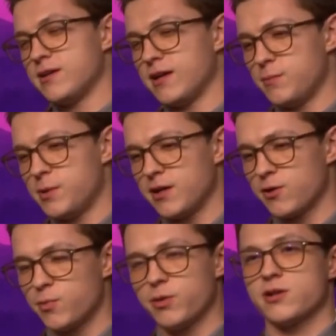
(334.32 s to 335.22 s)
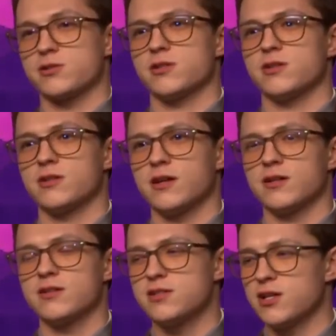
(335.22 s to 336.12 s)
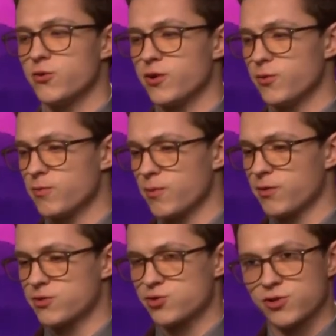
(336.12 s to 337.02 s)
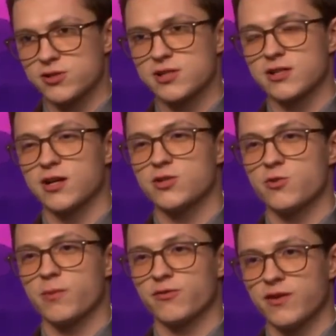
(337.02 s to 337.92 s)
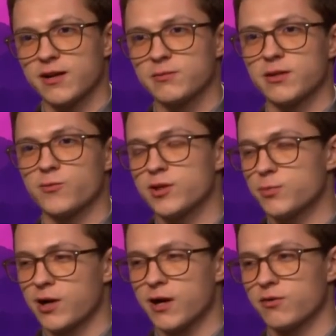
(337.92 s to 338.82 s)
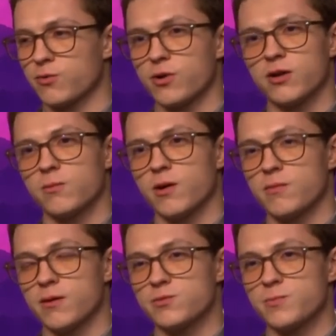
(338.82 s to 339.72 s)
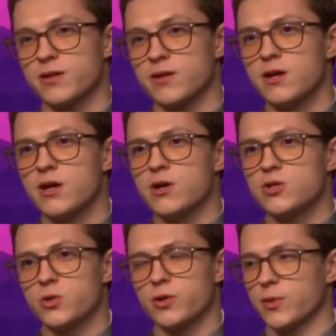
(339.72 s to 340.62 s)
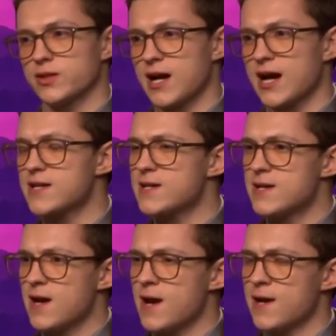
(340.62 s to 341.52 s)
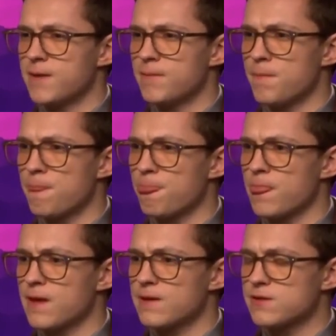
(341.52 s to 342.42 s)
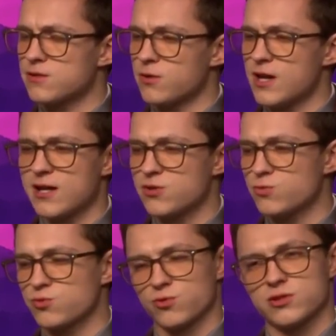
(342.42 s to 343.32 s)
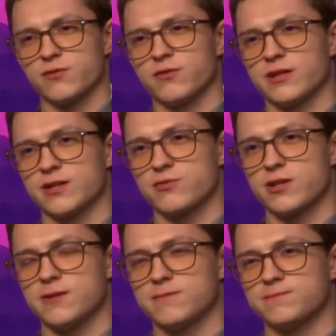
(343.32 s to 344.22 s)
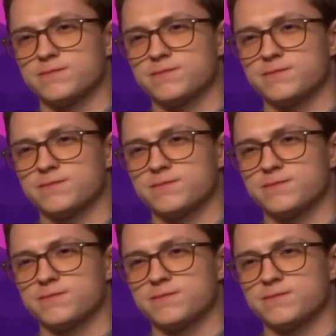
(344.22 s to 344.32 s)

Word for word: and being a good person and continuing with my brother's trust thing that I do with my family. I'm really proud of the work that my mum's been doing with that. So yeah, it's all sorts of different things really.